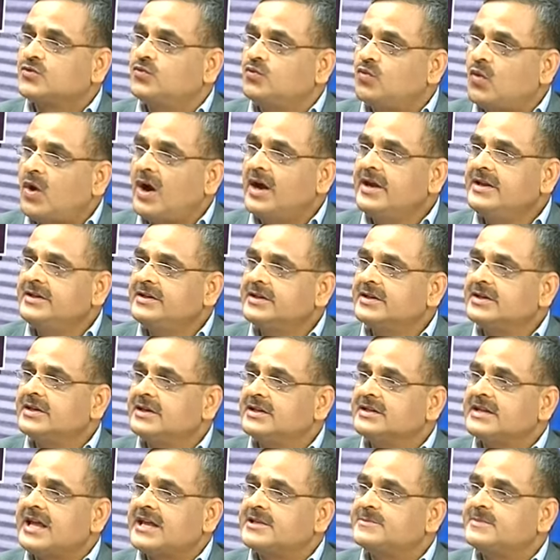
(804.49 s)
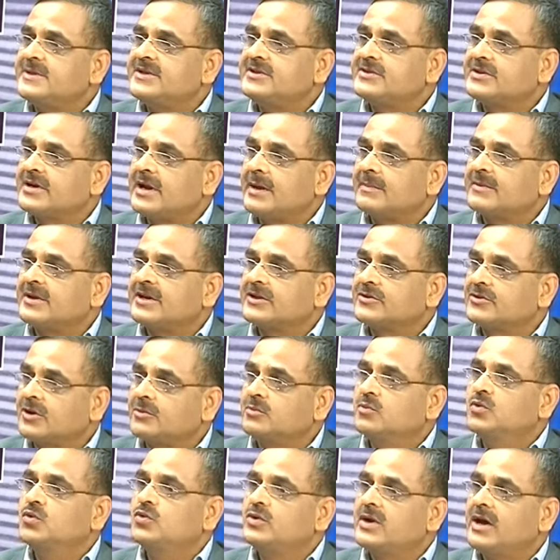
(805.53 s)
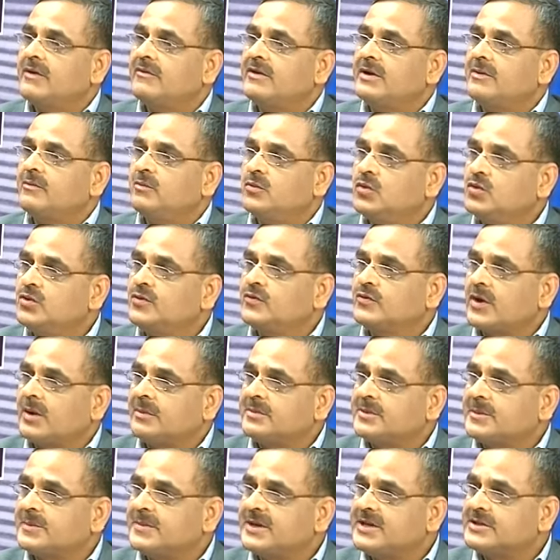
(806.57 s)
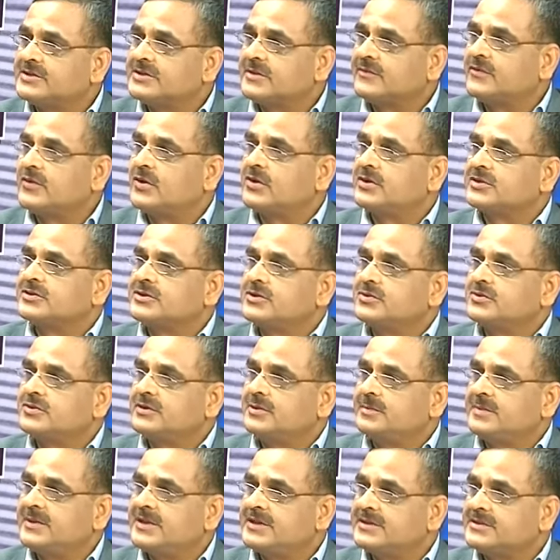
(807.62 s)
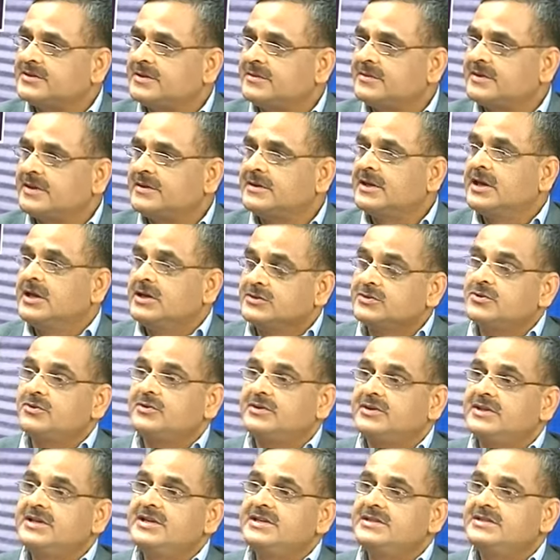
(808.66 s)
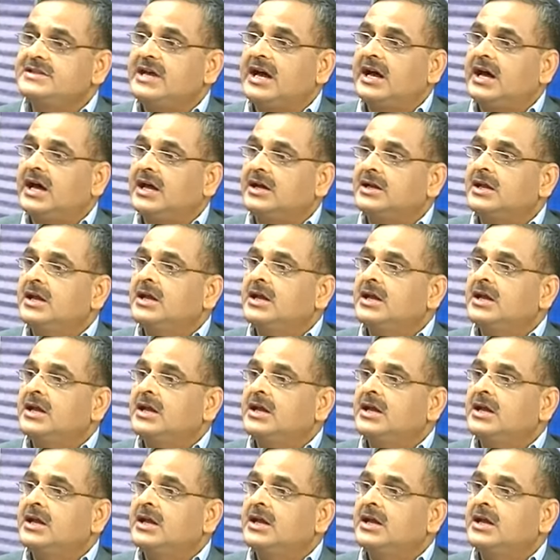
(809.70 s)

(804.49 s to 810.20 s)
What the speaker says: why the girl has been trafficked or moved from the place of origin to the place of death. So these are,